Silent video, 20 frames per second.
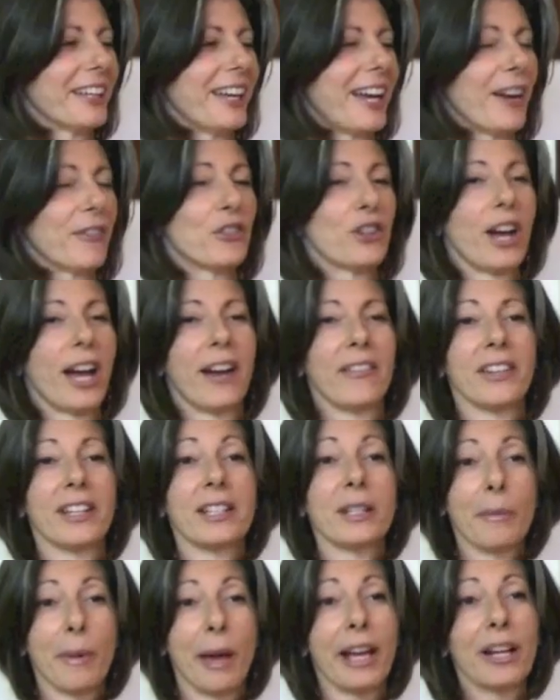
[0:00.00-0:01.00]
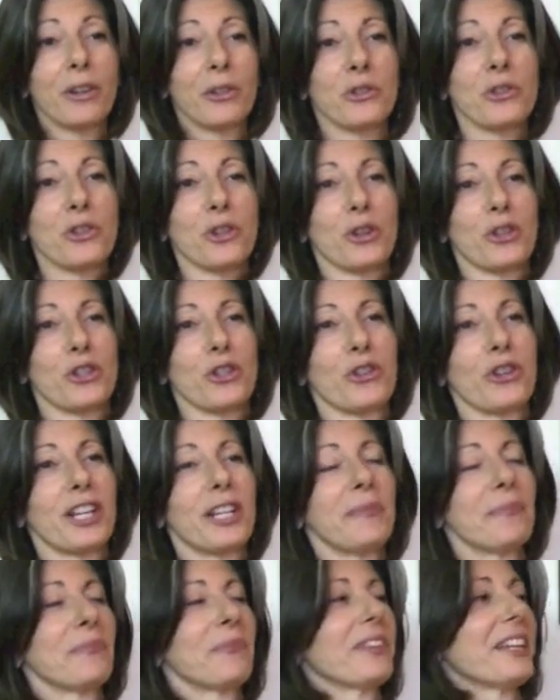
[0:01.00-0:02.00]
after having some ankle
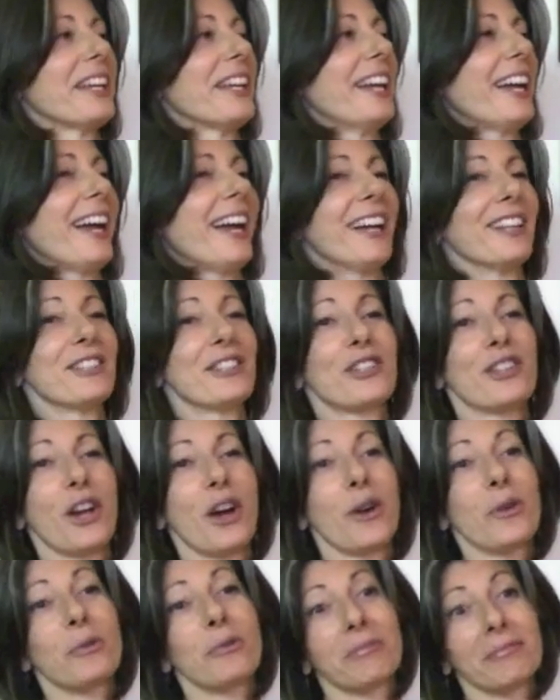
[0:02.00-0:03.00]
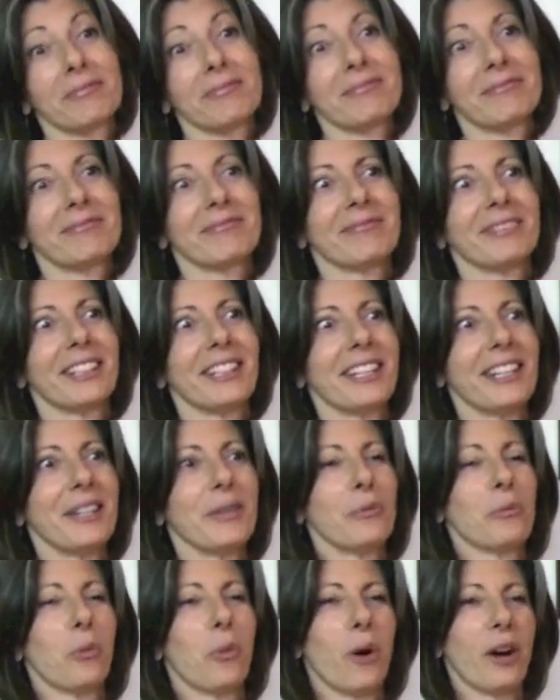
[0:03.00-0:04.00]
surgery. And so
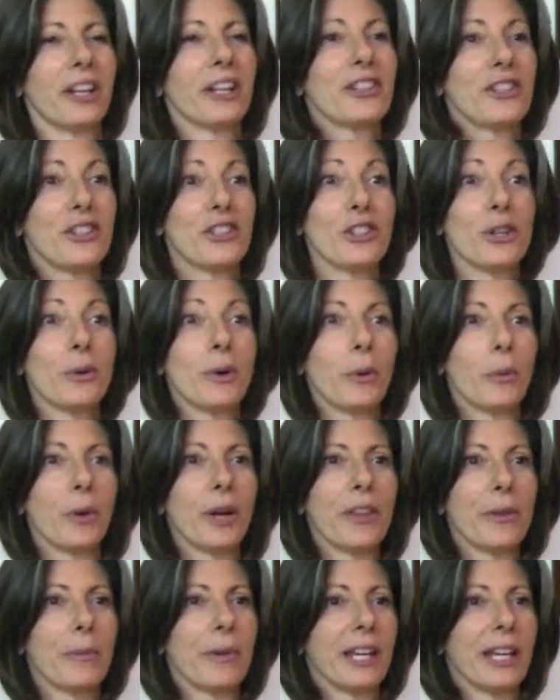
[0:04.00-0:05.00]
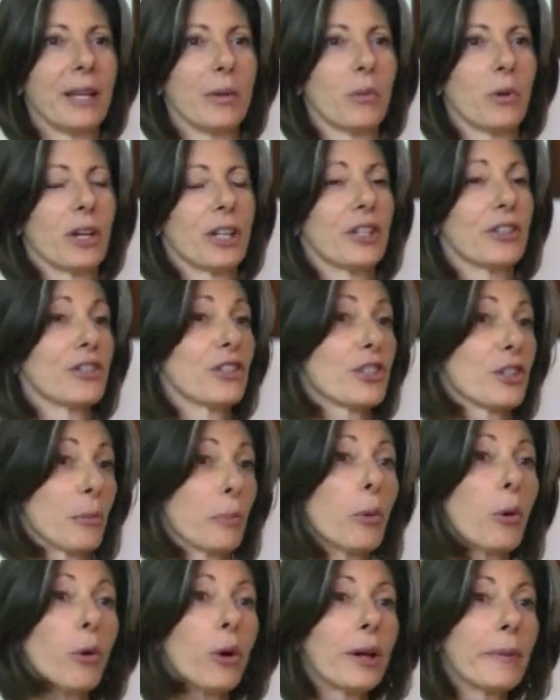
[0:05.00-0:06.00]
he wanted to do it with me. He wanted to
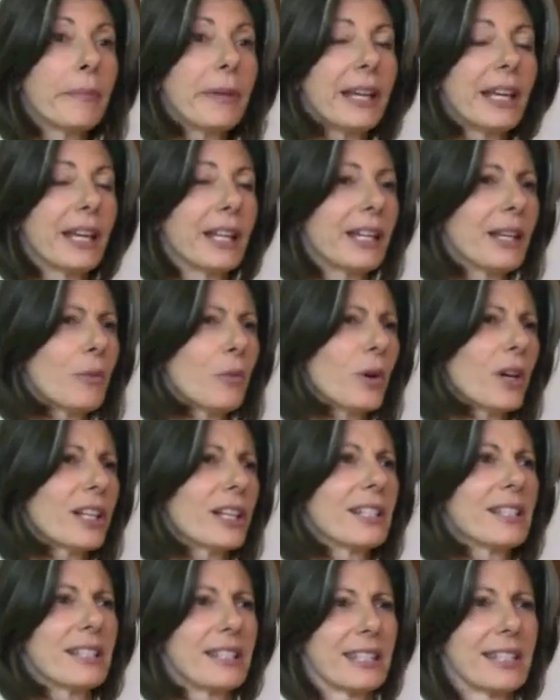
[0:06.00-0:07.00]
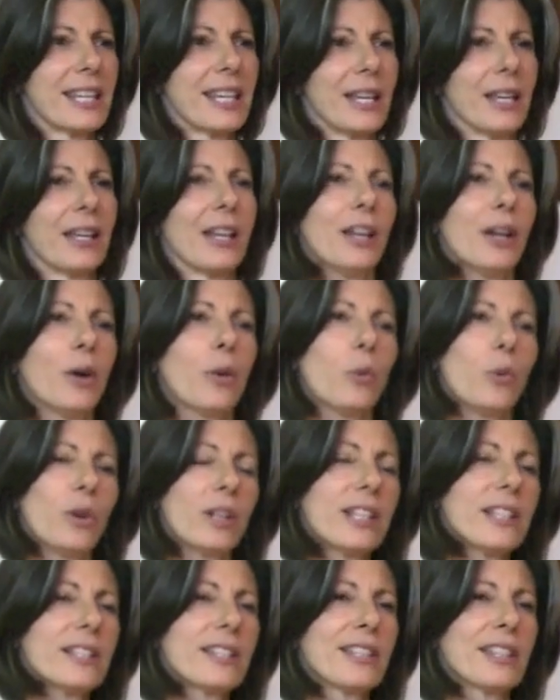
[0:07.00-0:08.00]
support me, and he wanted to see,
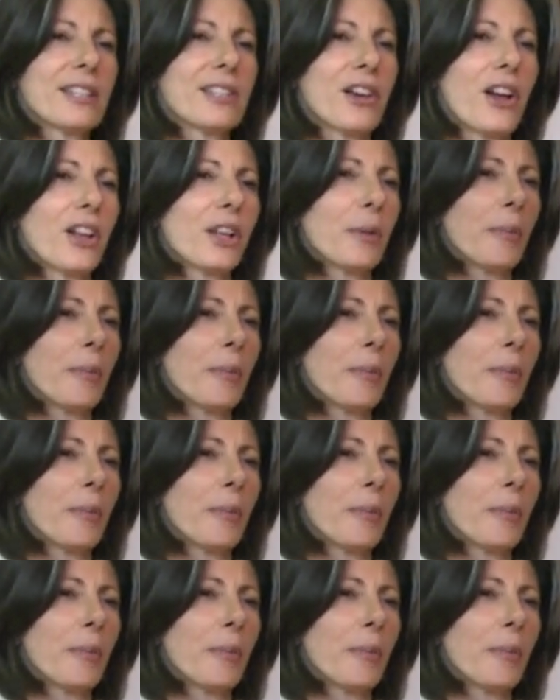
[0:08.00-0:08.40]
what is this all